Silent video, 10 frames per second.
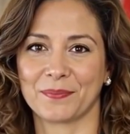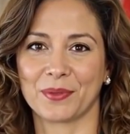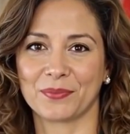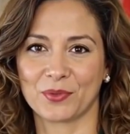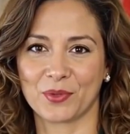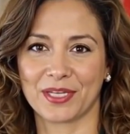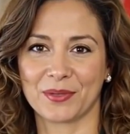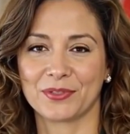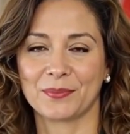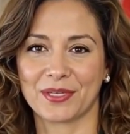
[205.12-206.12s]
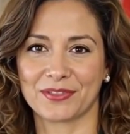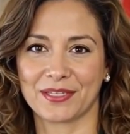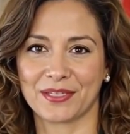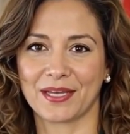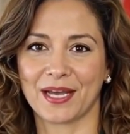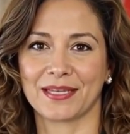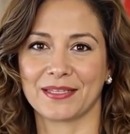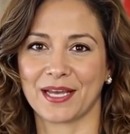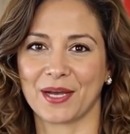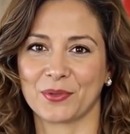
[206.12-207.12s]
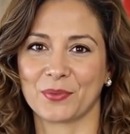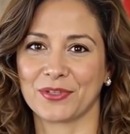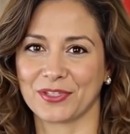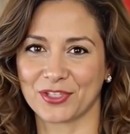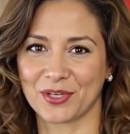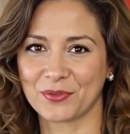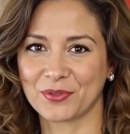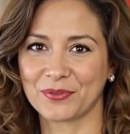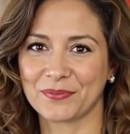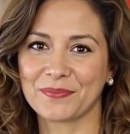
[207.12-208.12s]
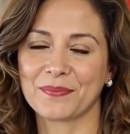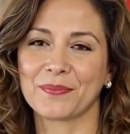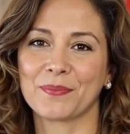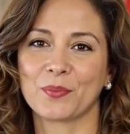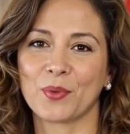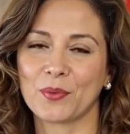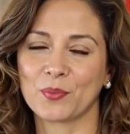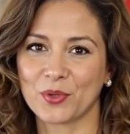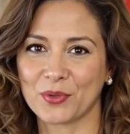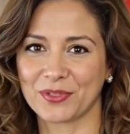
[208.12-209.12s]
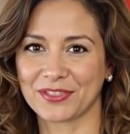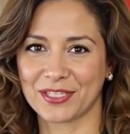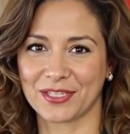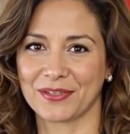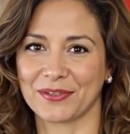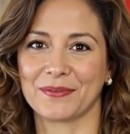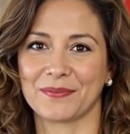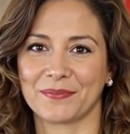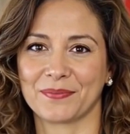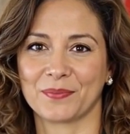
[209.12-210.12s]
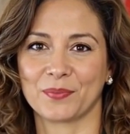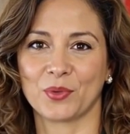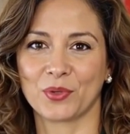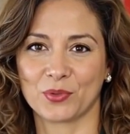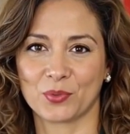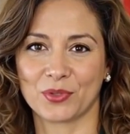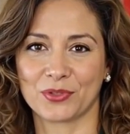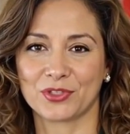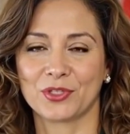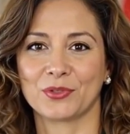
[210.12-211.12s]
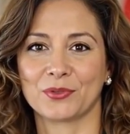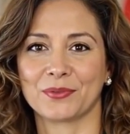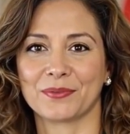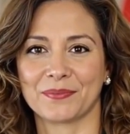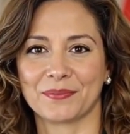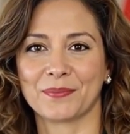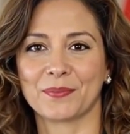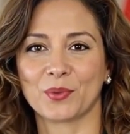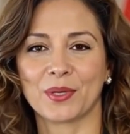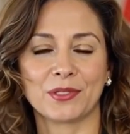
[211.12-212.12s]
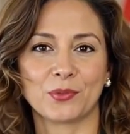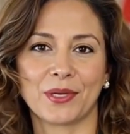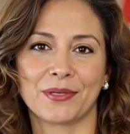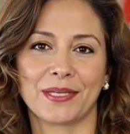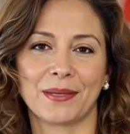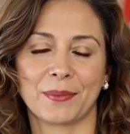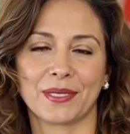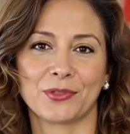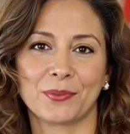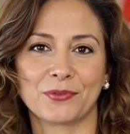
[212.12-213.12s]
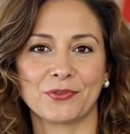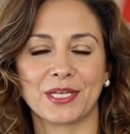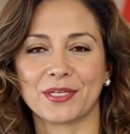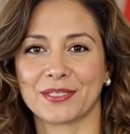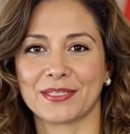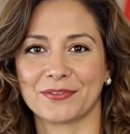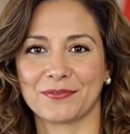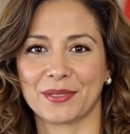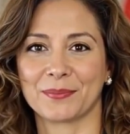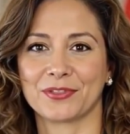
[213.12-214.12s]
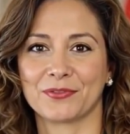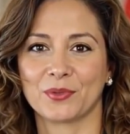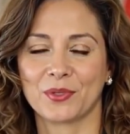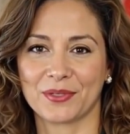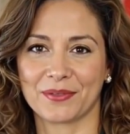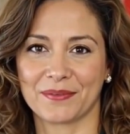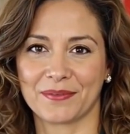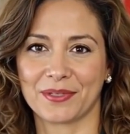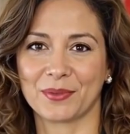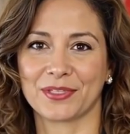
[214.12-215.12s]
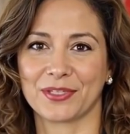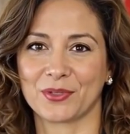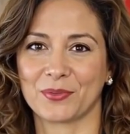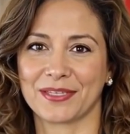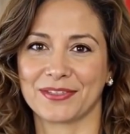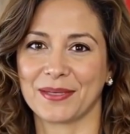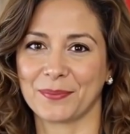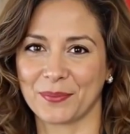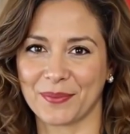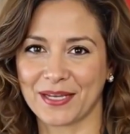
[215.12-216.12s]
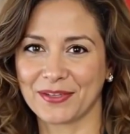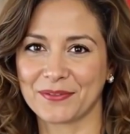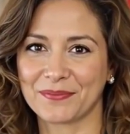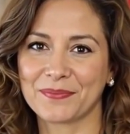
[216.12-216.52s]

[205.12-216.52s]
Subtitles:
Before he was president, Eisenhower was a general. What war was he in? World War II. What is one thing Benjamin Franklin is famous for? He was a U.S. diplomat.